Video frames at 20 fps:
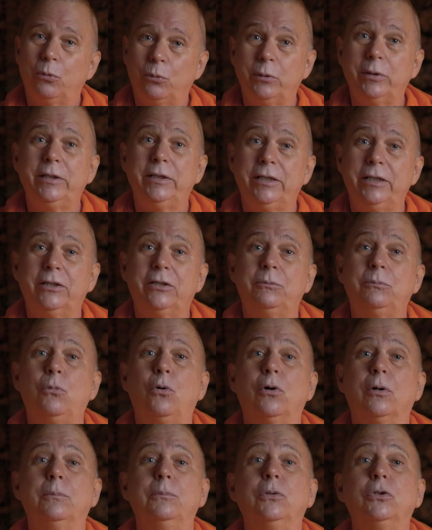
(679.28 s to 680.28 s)
We need a
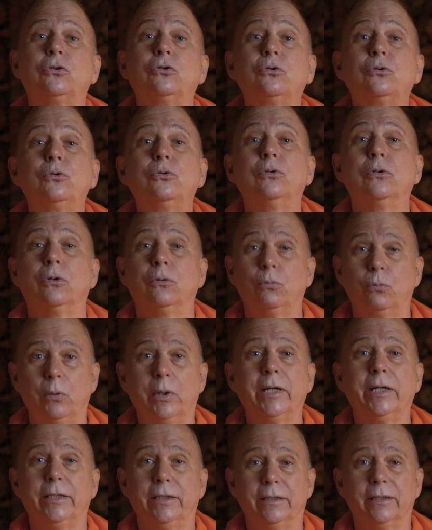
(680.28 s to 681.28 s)
more mature
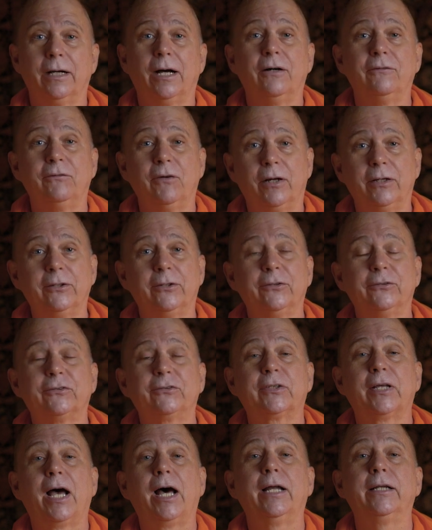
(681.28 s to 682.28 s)
way of
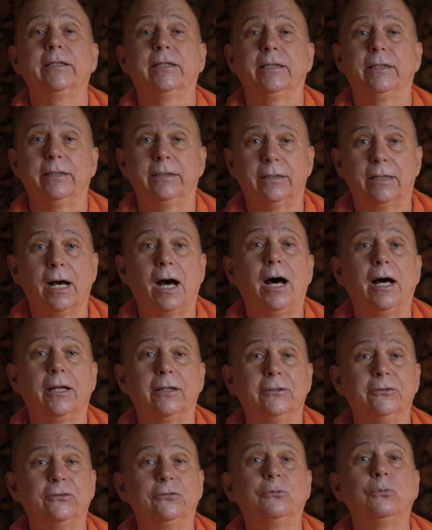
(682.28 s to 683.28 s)
understanding
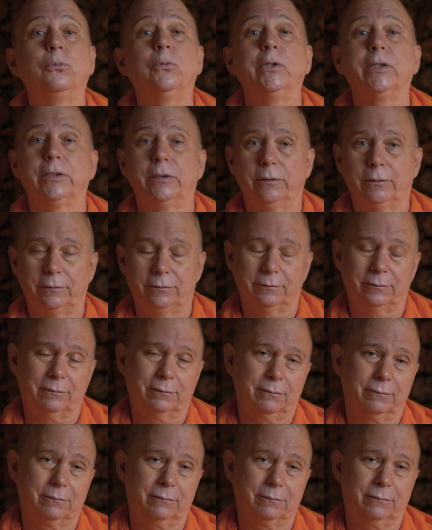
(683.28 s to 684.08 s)
God's will.